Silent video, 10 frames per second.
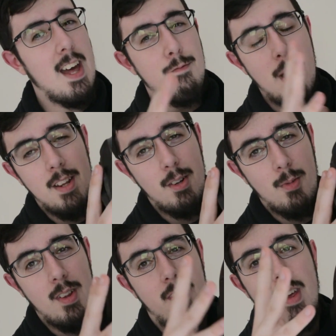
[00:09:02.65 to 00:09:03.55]
They have
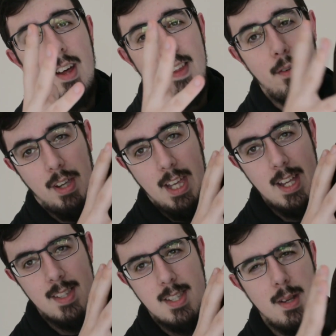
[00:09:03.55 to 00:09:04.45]
painted ones. They have
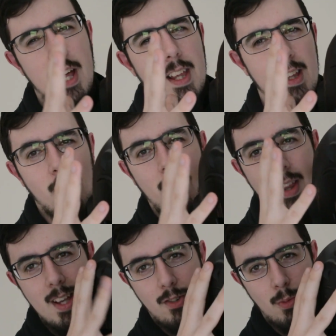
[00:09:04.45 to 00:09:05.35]
kits. I think it's
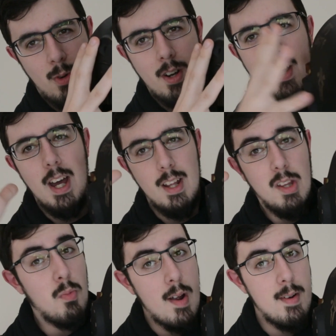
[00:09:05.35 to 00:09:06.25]
only this one
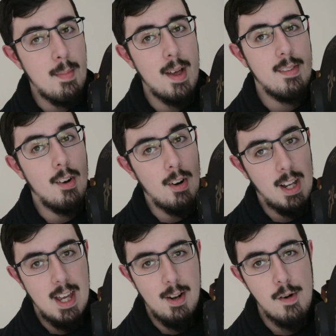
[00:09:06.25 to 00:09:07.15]
and the Revan mask that are
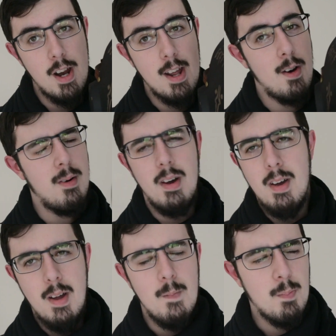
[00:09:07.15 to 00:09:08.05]
a kit right now.
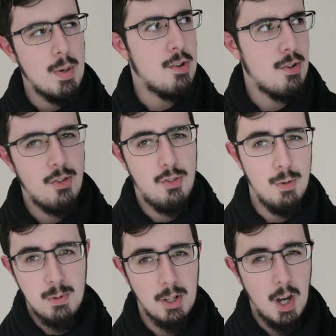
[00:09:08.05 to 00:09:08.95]
But they're
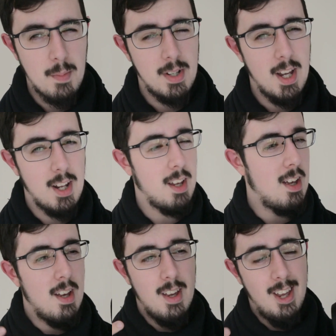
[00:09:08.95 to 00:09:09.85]
super accommodating.
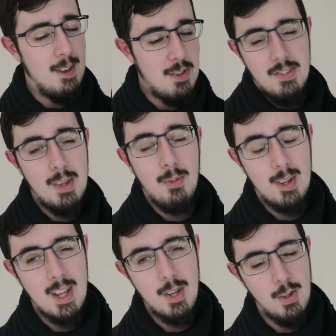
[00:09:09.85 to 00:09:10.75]
If you see
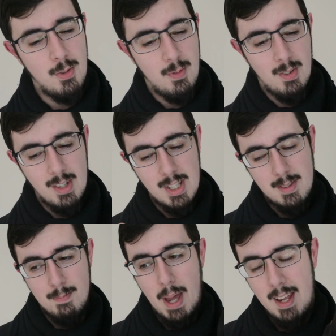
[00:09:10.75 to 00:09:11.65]
one that
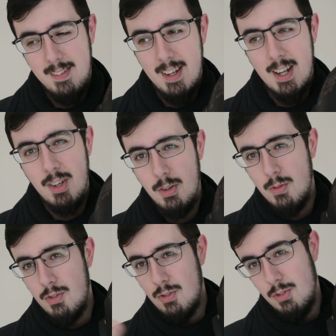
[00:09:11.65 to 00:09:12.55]
is painted and
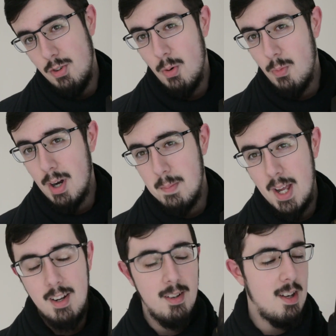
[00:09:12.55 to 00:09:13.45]
you don't want it
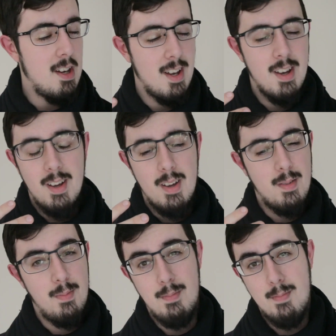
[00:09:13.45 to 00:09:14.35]
painted,
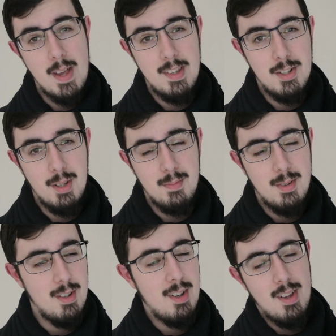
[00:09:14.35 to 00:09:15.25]
message them.
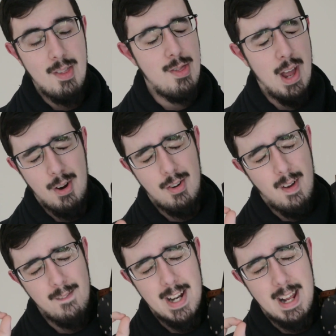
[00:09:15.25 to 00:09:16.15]
They're
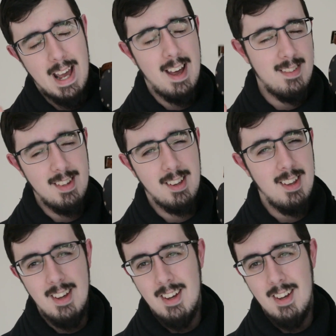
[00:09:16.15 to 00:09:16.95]
fantastic.